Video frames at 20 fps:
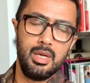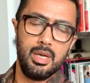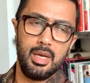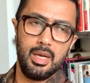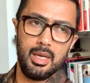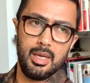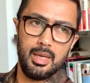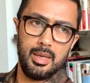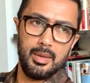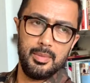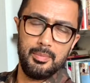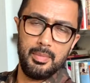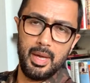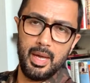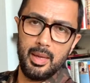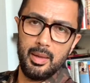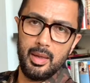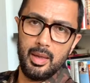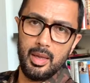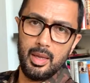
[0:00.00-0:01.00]
uh,
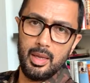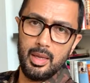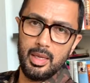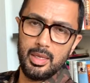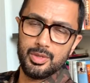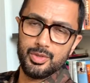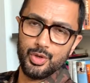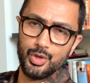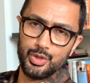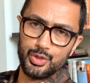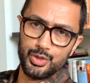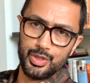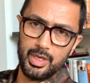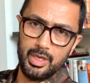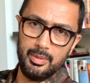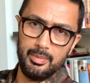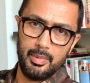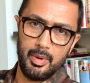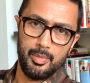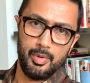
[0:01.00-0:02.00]
my
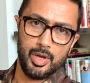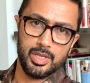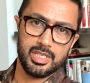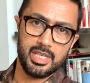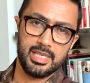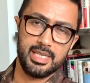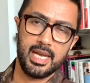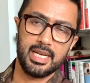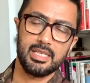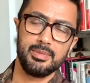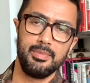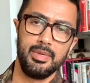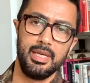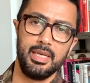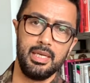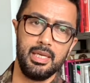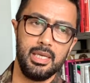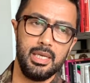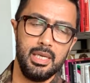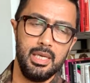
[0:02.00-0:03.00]
surgery, my
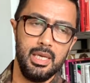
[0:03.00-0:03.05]
prostatectomy,